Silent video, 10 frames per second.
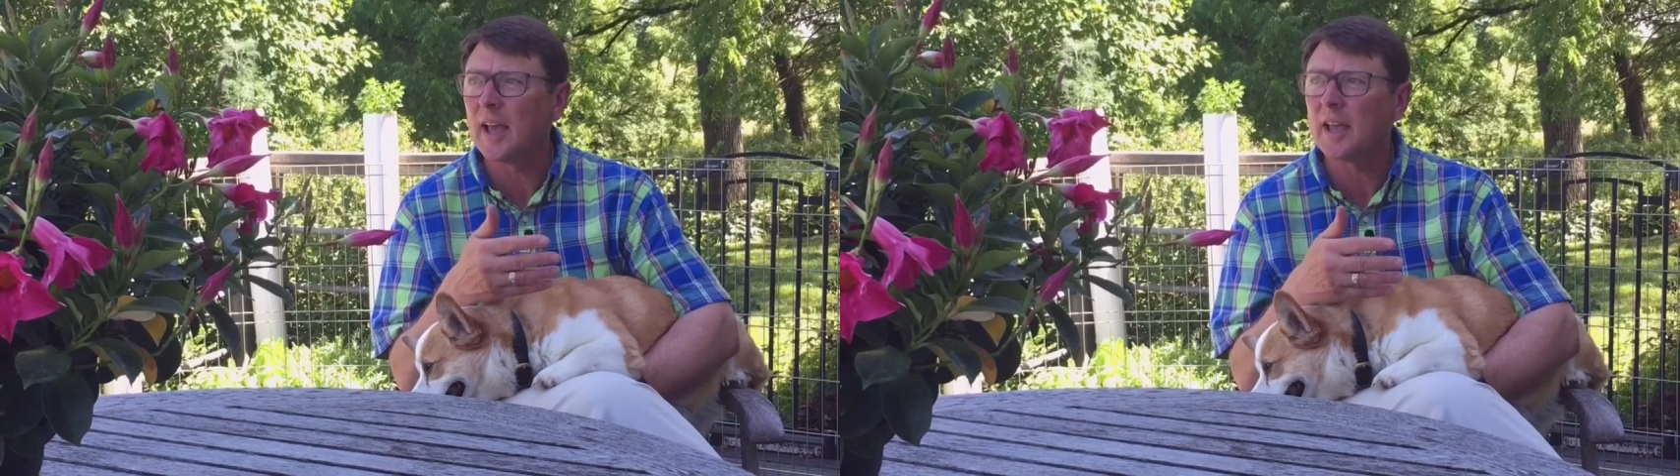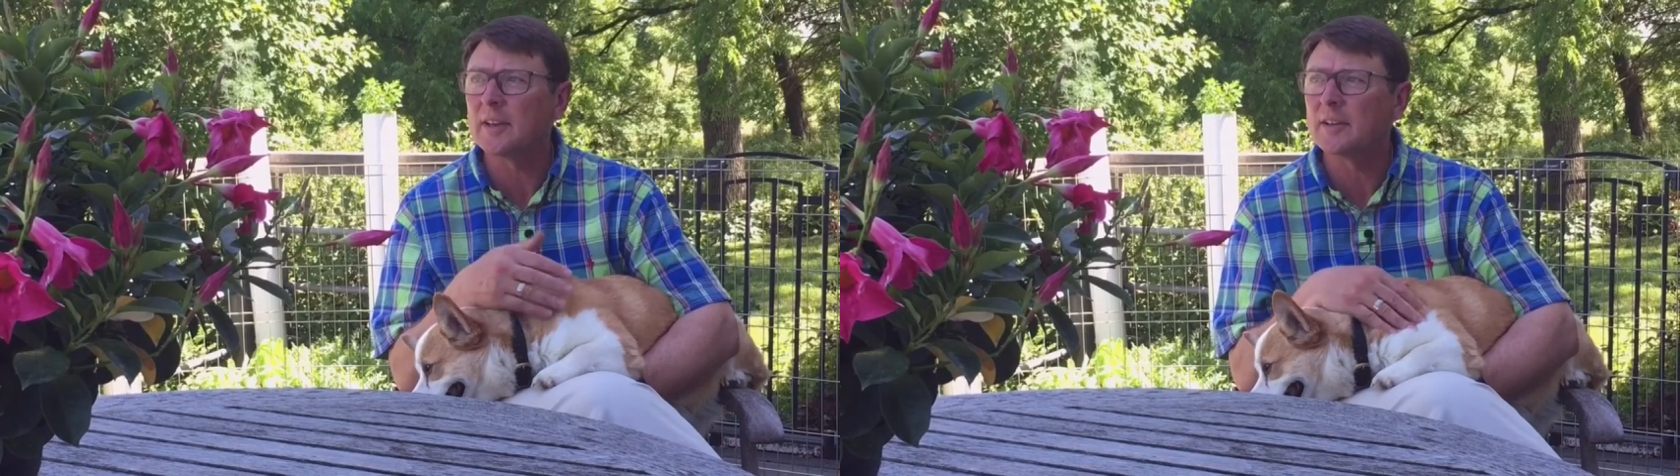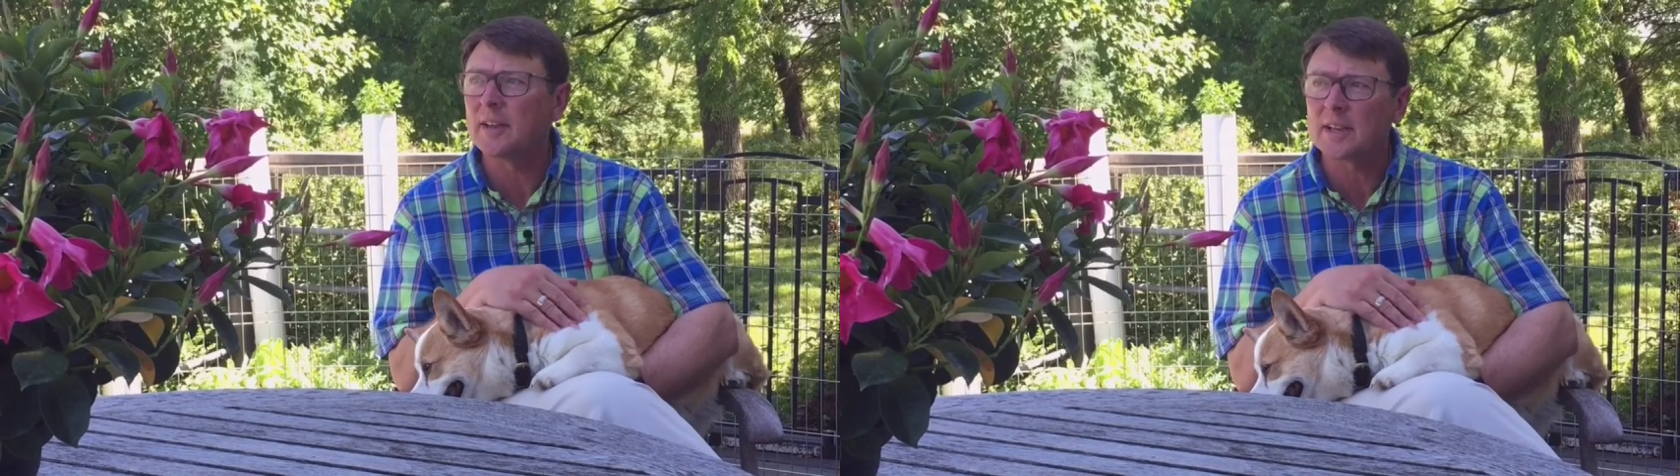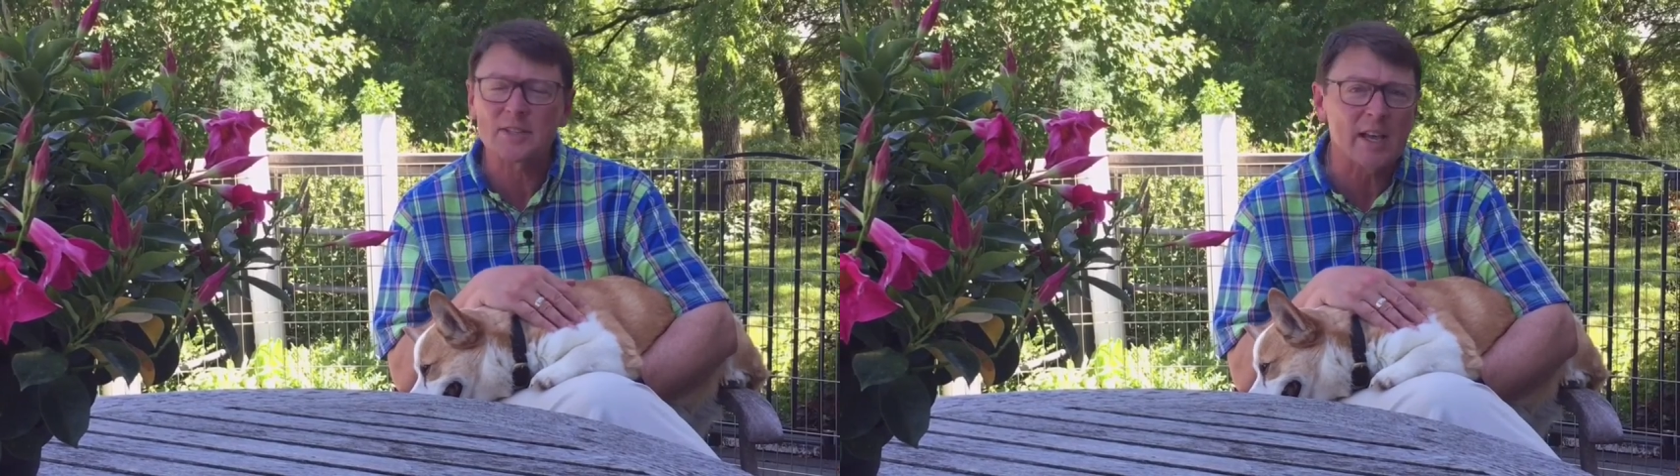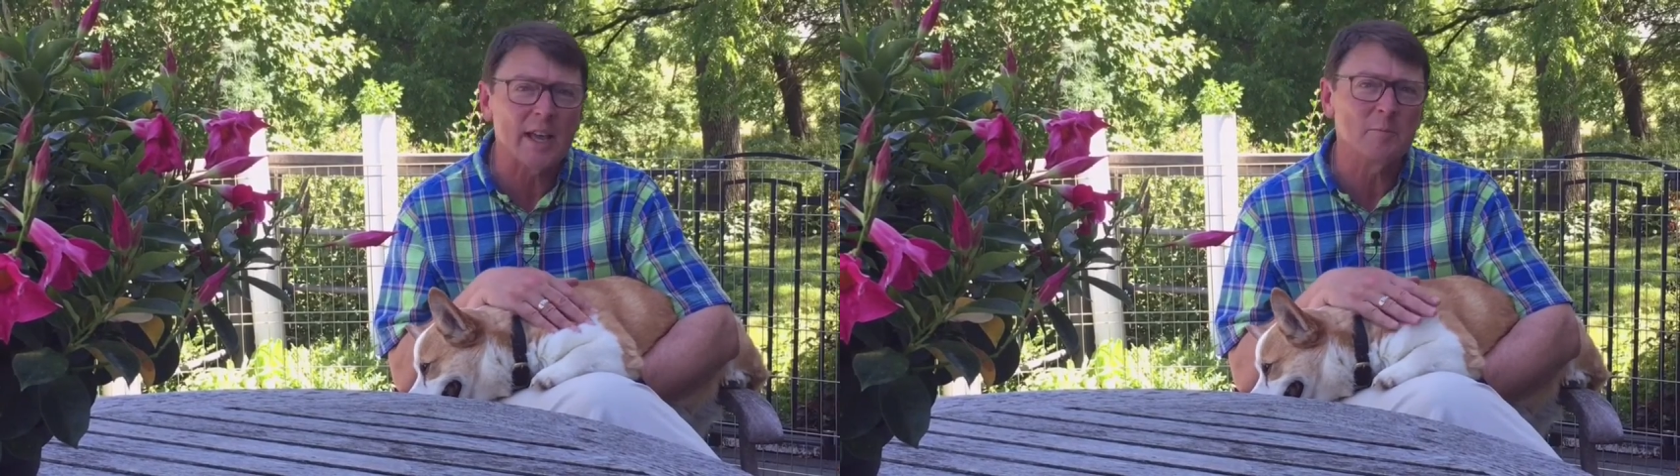and
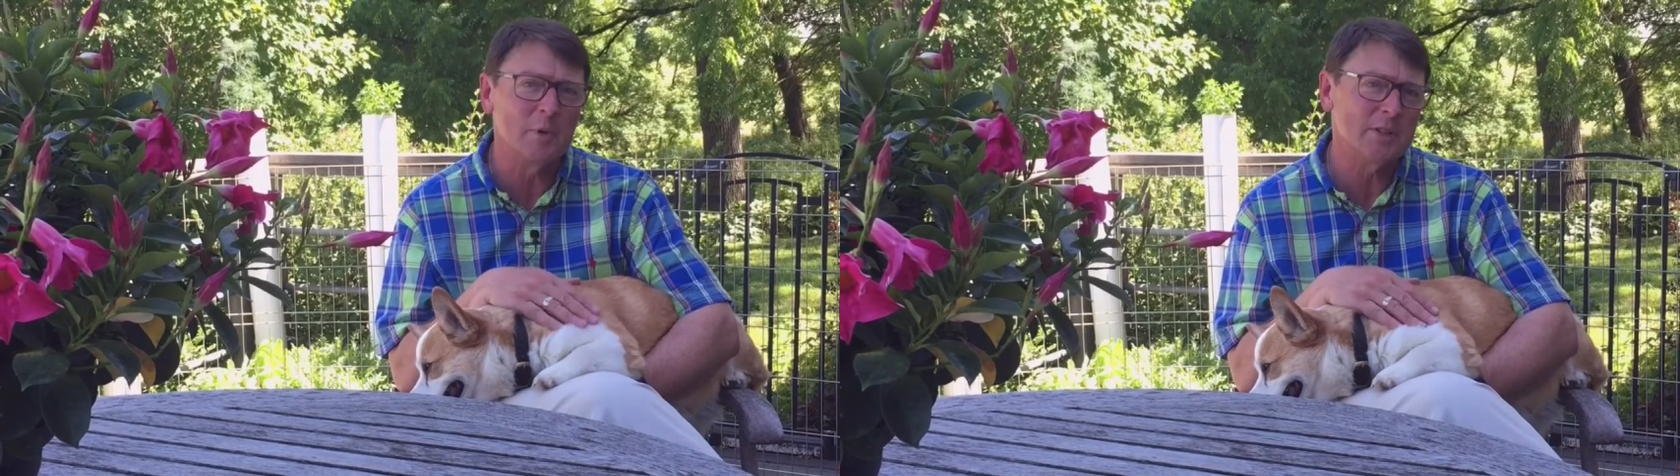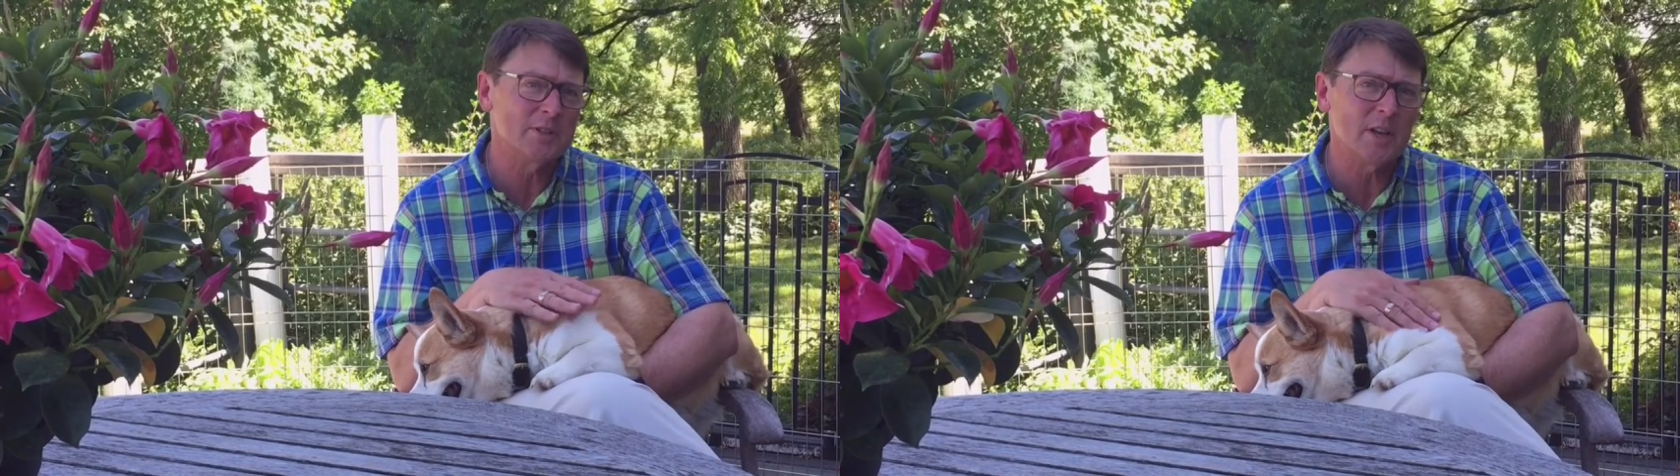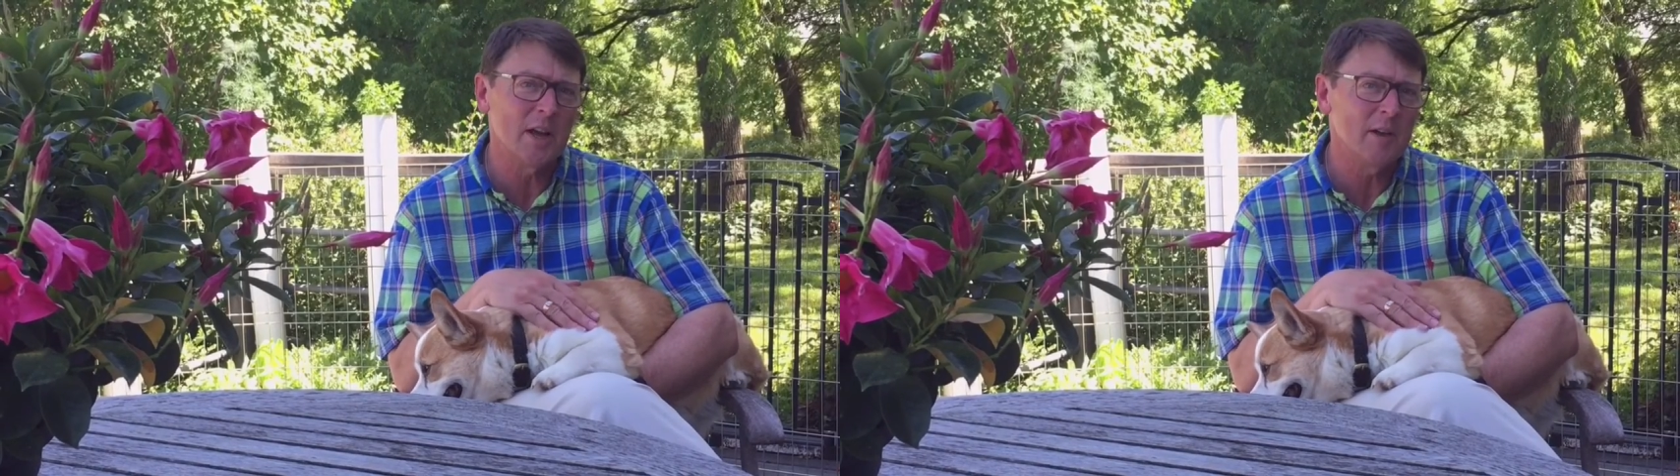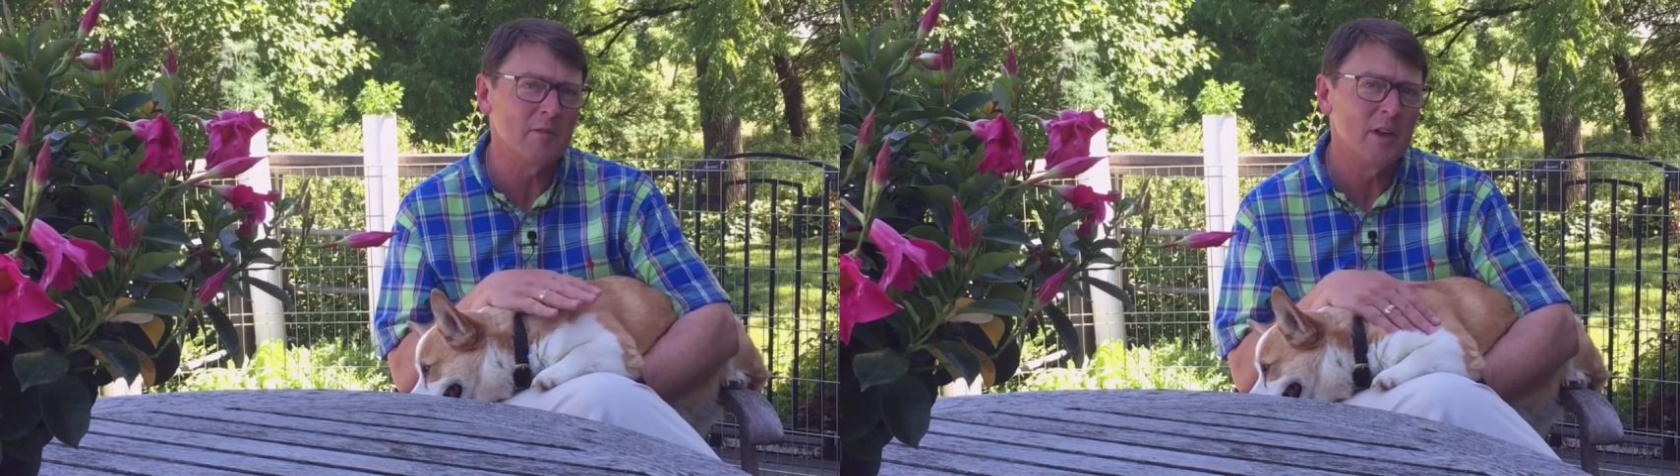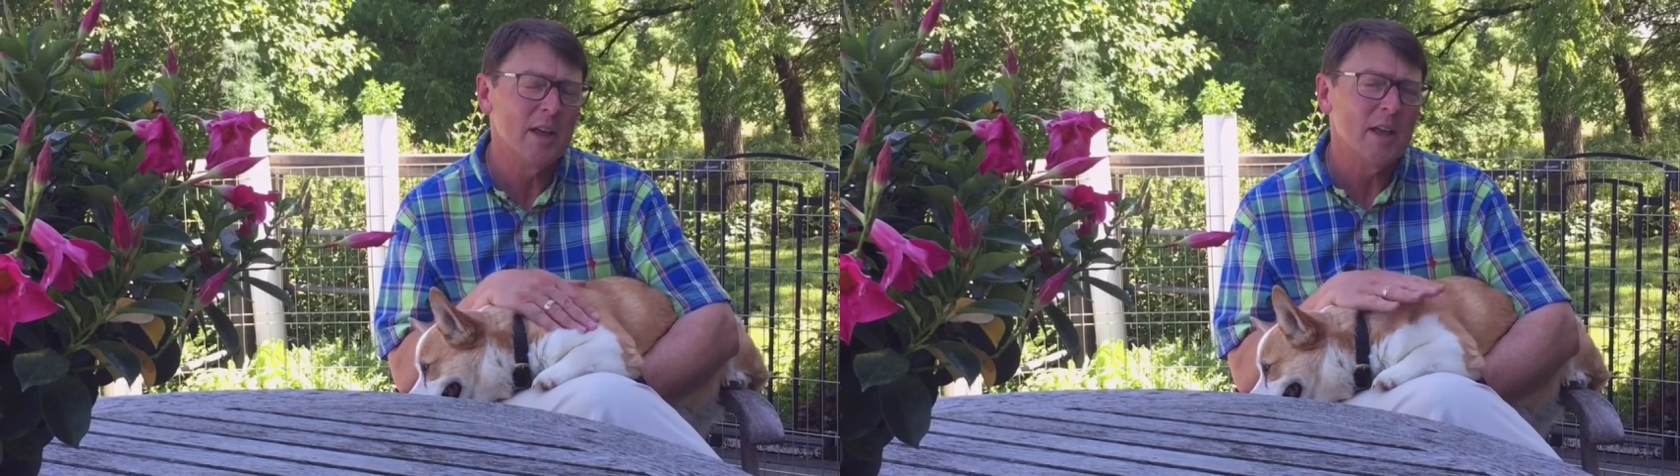excitements of